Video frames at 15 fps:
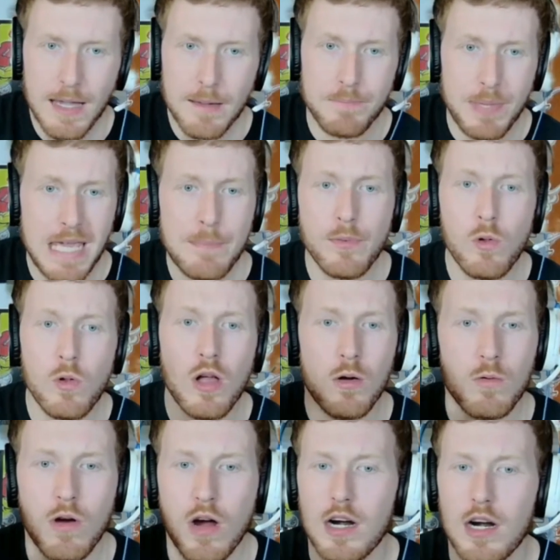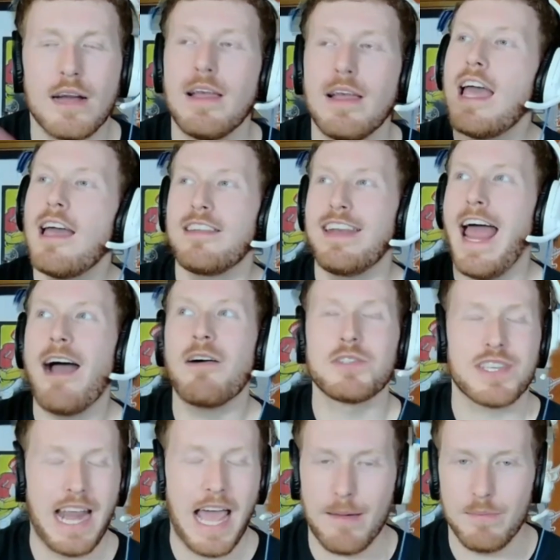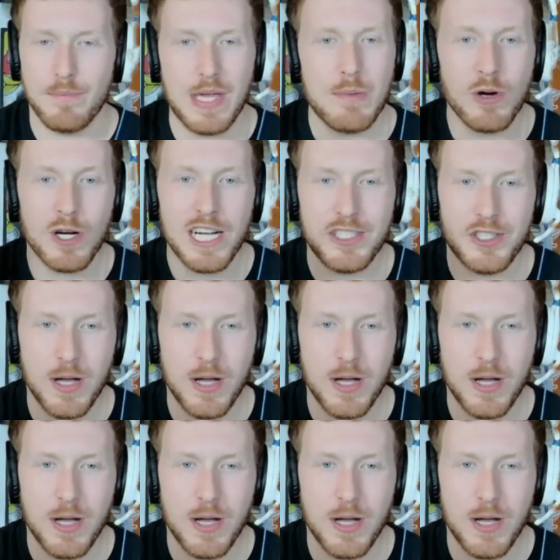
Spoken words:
People are going to